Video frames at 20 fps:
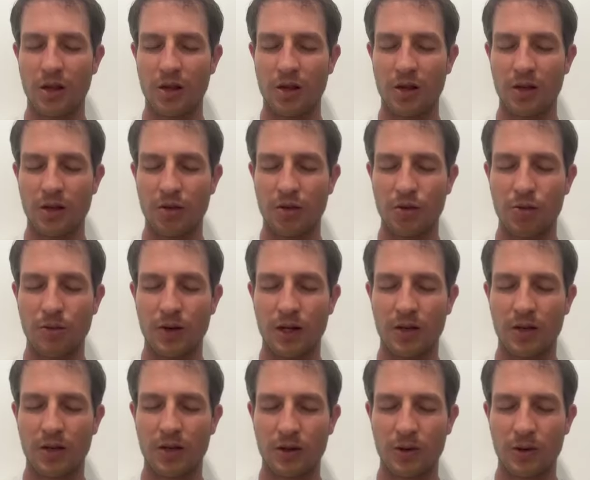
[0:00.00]
in through
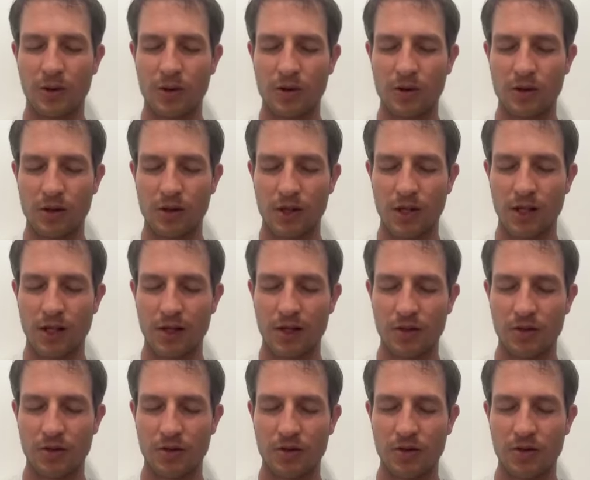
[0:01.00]
my nose
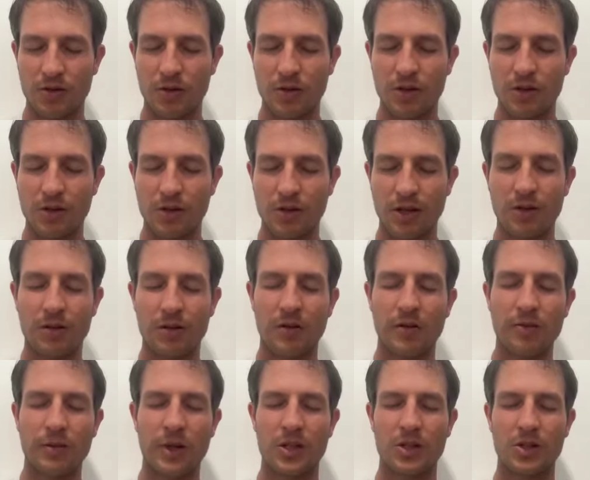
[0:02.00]
to the
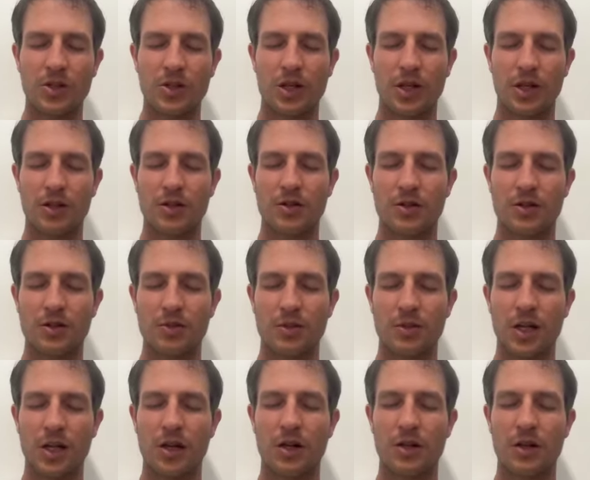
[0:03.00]
center of my chest, to
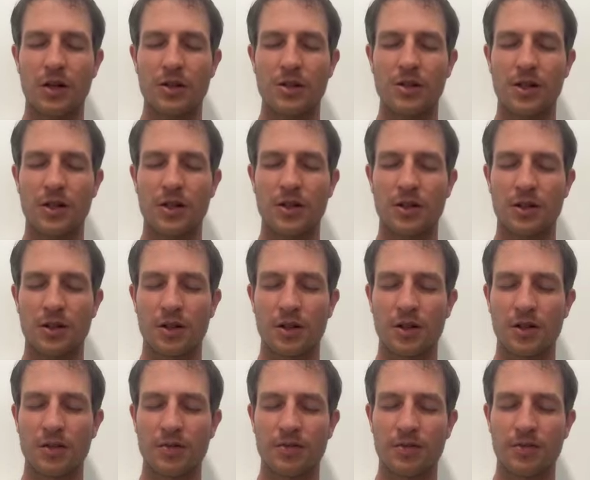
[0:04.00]
my heart
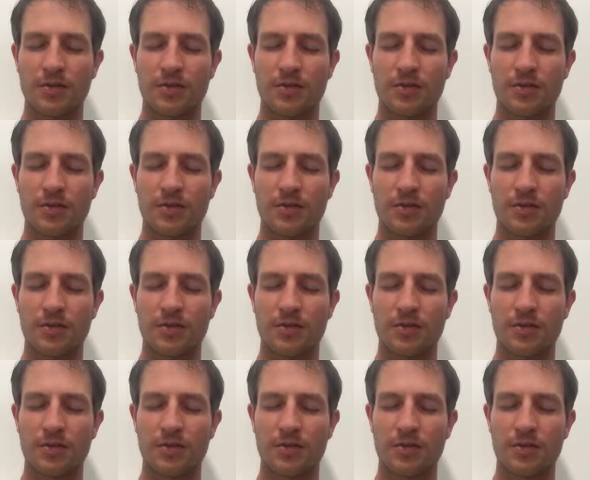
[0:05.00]
center.